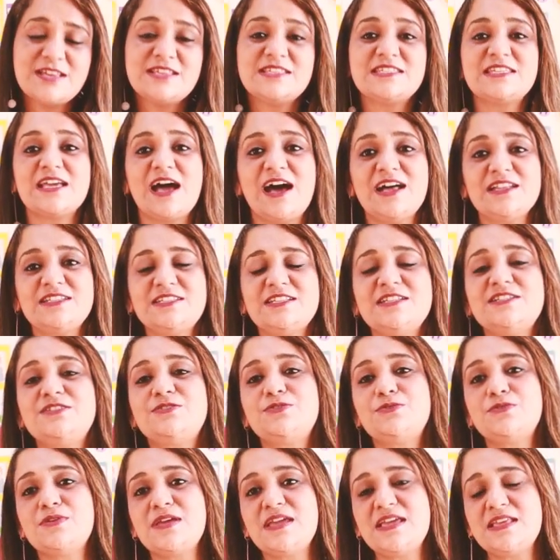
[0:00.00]

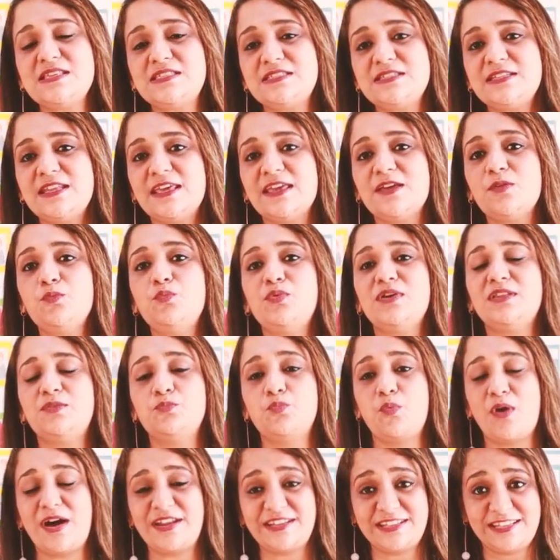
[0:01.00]
started reasoning
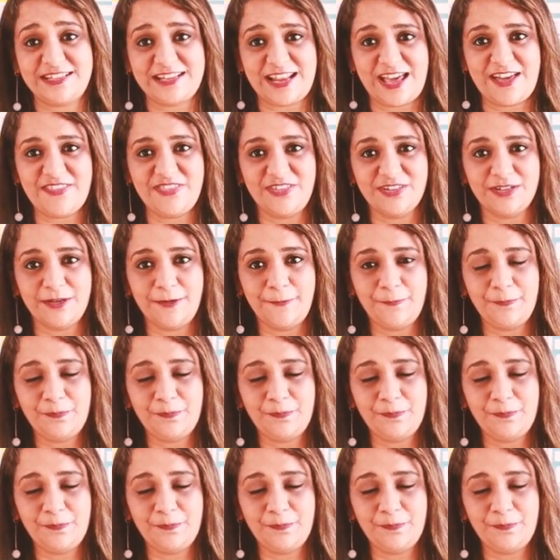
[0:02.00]
with one another.